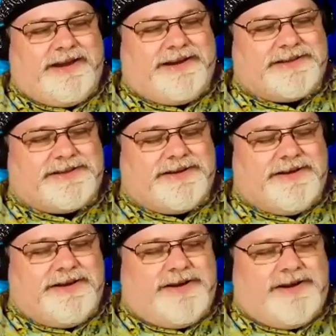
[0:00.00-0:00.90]
because
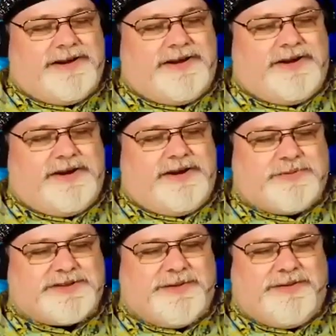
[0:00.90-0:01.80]
you know you're
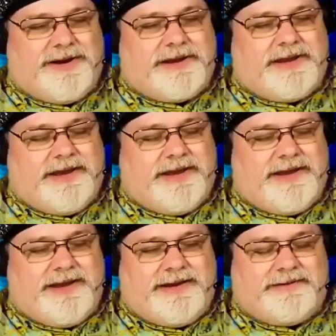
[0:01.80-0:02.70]
supposed to be at work.
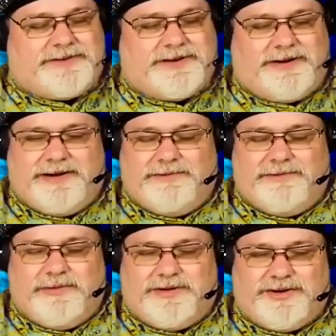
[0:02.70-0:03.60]
Yeah, I'm sorry.
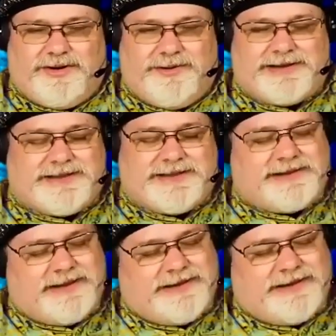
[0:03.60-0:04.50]
What were you doing? I said,
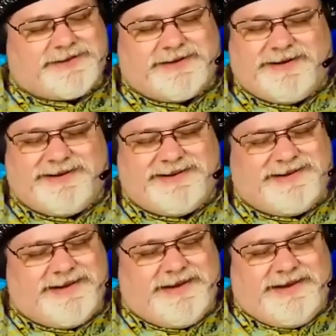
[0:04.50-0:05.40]
I am sorry.
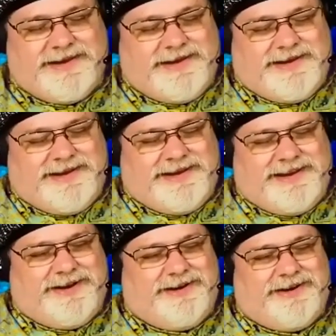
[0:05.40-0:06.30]

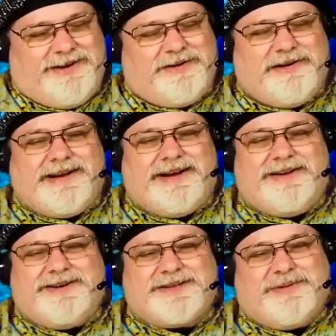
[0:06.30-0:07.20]
Yeah, how
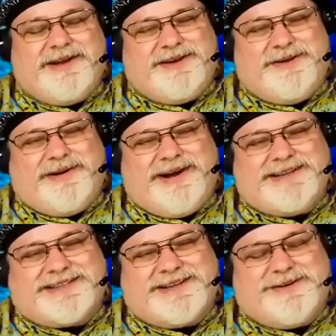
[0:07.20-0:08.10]
do you explain to your
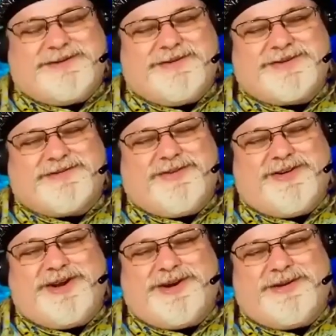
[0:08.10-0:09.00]
boss that you, there was a
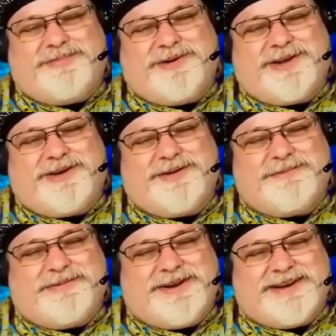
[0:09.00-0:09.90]
really good book you
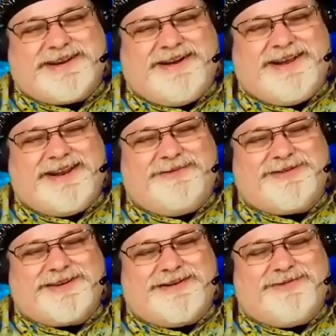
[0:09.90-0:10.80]
couldn't put it down, and you
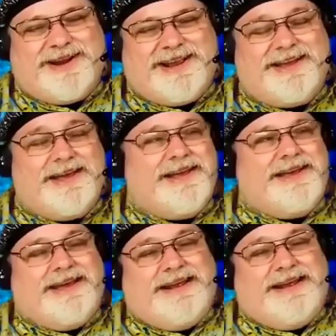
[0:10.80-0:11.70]
were reading,
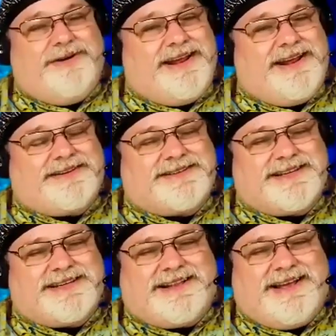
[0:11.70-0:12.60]
reading it
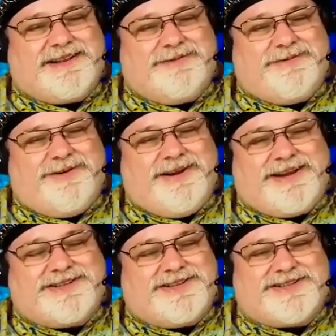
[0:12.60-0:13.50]
six o'clock in the morning
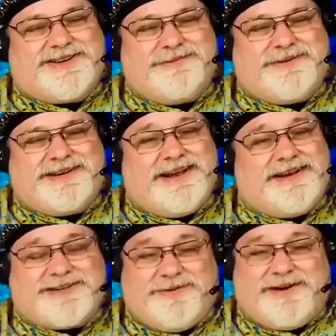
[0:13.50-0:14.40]
because you just couldn't put it
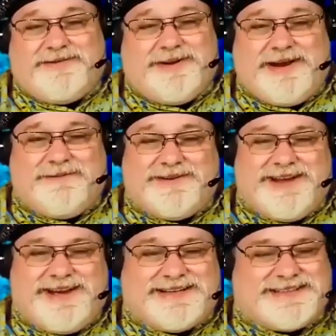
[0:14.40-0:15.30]
down because you wanted to find out what
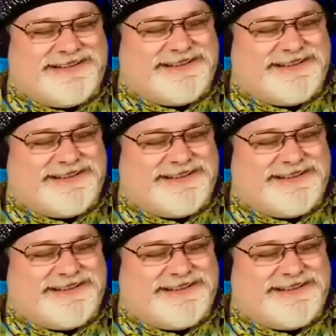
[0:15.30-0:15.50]
happened next.